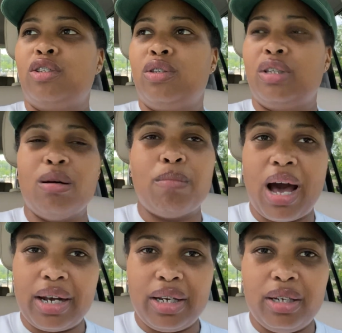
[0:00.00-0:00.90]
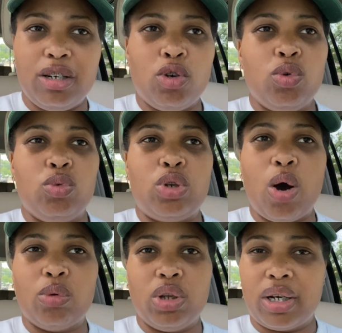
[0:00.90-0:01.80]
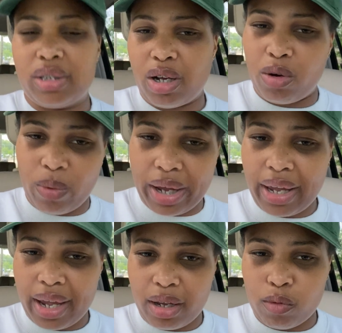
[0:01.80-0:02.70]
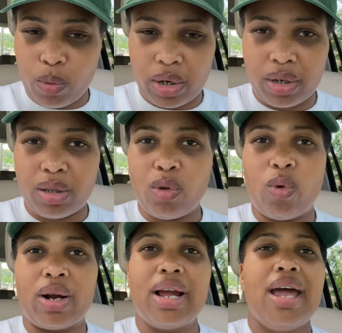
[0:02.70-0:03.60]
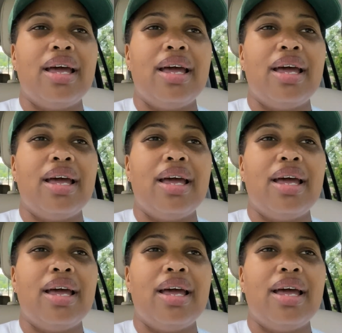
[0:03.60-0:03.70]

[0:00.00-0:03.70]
somebody who don't look a certain way can't give a word of the lord